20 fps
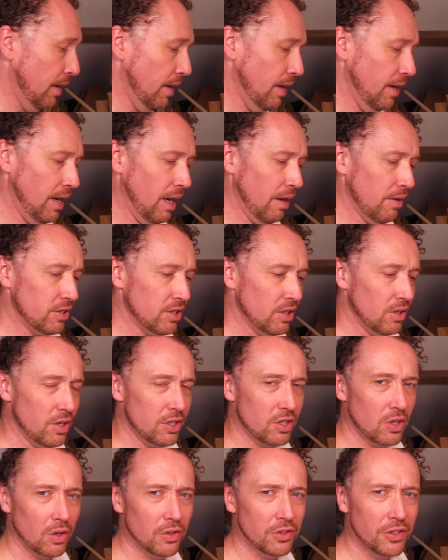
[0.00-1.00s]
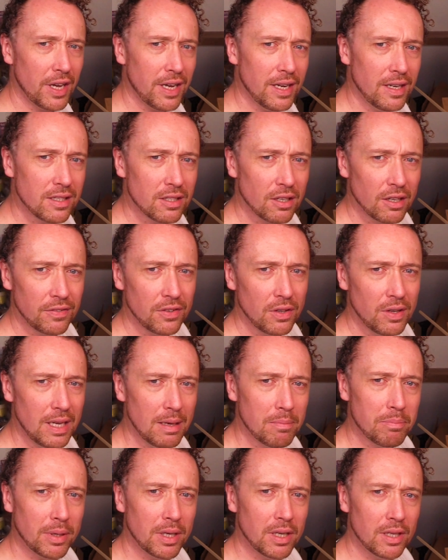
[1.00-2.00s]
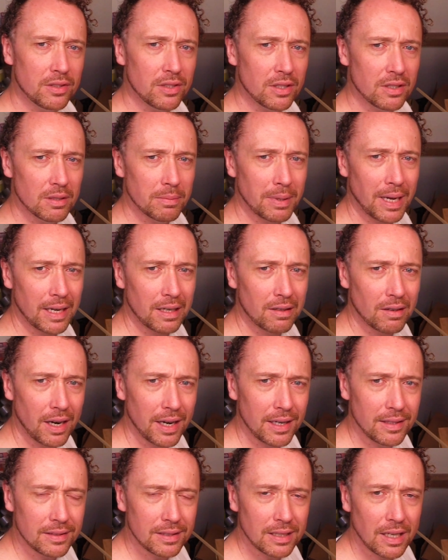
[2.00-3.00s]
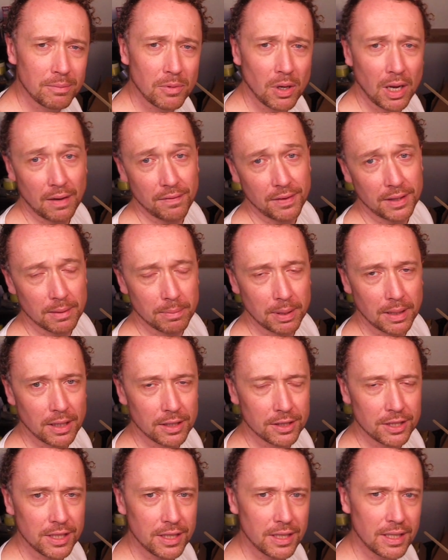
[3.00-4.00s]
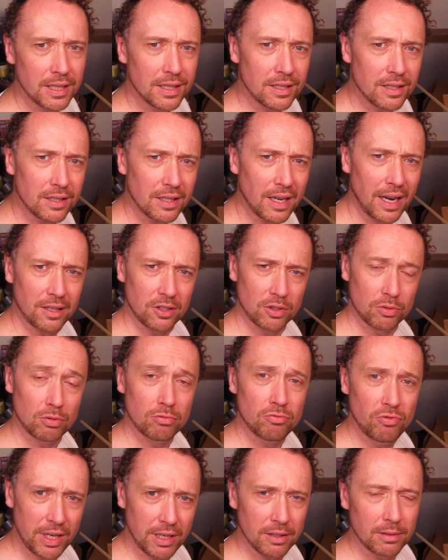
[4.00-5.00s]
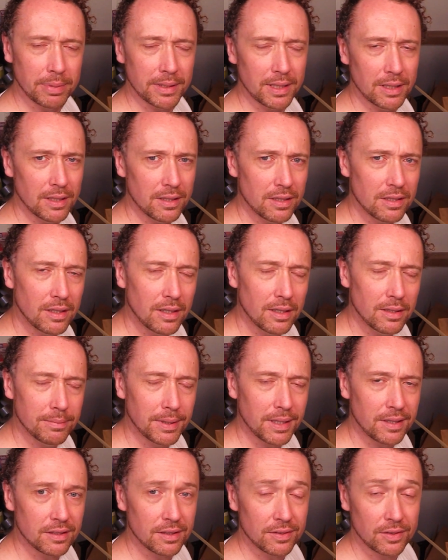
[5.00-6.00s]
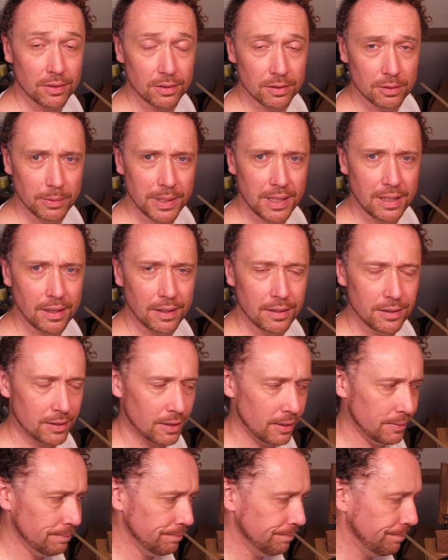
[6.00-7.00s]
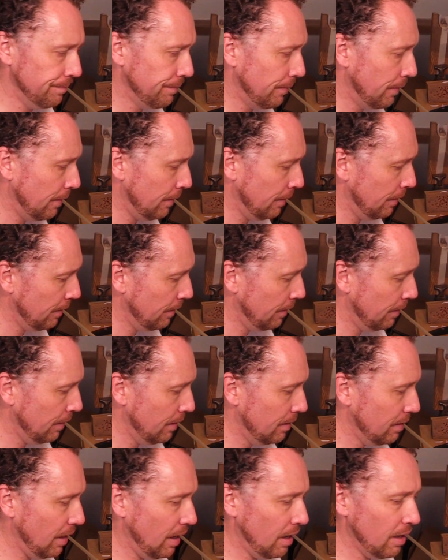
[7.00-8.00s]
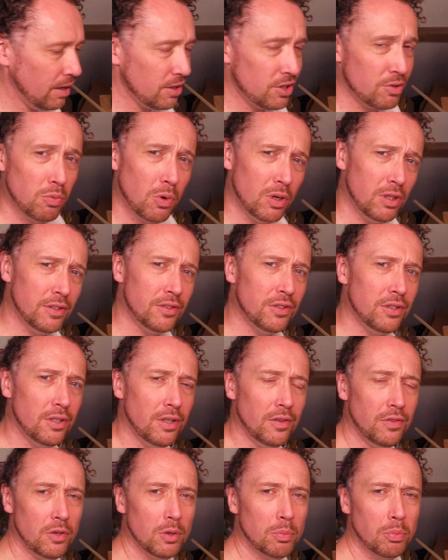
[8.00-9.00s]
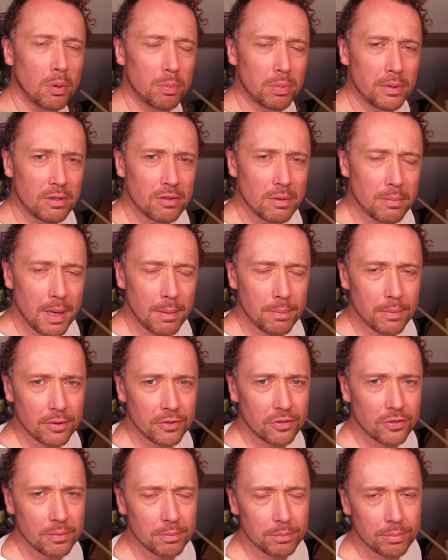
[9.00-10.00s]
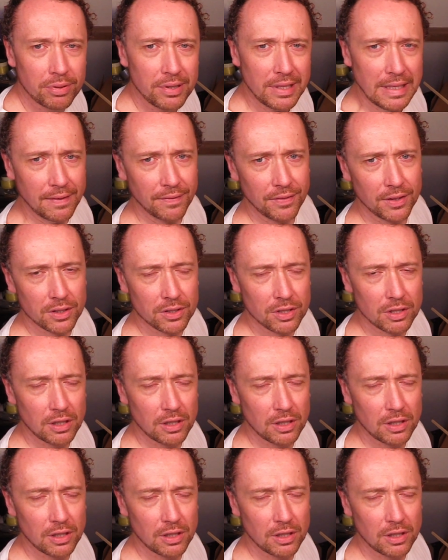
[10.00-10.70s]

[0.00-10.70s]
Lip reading: Now, it's a nice hot day, so if you hear birds in the background, I'm not having a party. It's actual real birds, because I've got the windows open. Now, as one or two of you probably remember from previous